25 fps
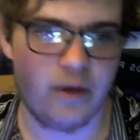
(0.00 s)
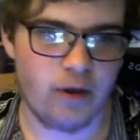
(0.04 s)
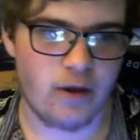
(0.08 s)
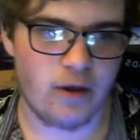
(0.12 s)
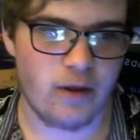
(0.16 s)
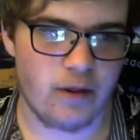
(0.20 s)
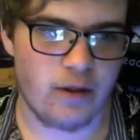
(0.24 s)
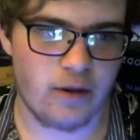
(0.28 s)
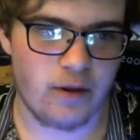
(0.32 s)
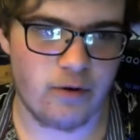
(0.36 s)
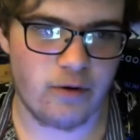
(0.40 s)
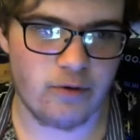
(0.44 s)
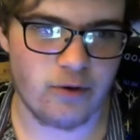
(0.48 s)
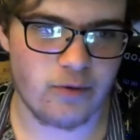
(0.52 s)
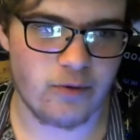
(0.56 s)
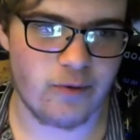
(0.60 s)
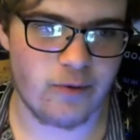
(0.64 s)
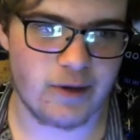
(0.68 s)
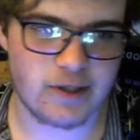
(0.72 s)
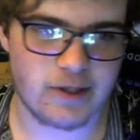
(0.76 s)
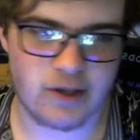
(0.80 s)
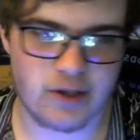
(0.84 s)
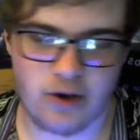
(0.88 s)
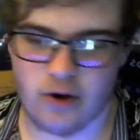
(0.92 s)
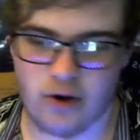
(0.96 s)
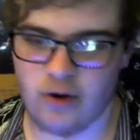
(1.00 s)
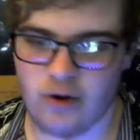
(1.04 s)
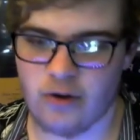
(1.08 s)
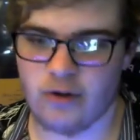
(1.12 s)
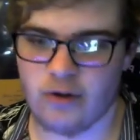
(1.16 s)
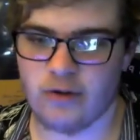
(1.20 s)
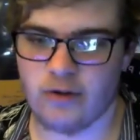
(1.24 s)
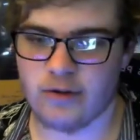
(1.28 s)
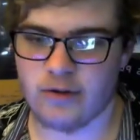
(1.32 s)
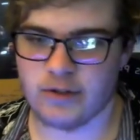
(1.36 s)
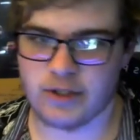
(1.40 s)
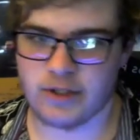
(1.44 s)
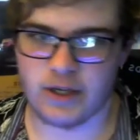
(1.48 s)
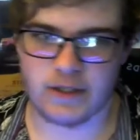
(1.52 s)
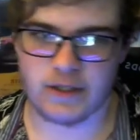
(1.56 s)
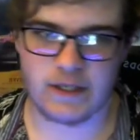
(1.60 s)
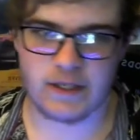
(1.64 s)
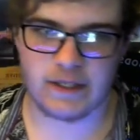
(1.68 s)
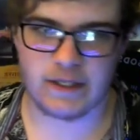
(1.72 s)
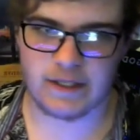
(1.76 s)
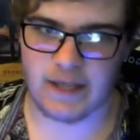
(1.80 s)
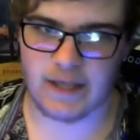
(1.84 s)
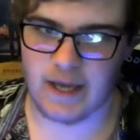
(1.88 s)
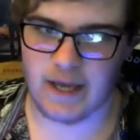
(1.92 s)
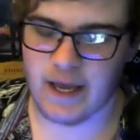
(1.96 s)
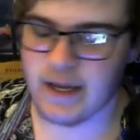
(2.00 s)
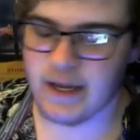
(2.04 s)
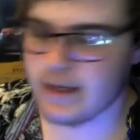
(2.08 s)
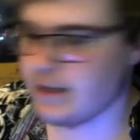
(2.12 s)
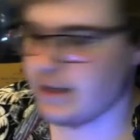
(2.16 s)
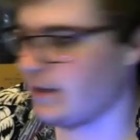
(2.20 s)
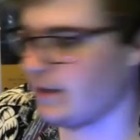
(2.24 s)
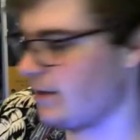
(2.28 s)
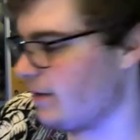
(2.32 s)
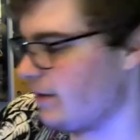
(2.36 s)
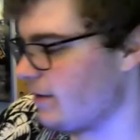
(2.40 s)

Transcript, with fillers: the Northwest yes. Pole. Shouts out to uh, Hendy.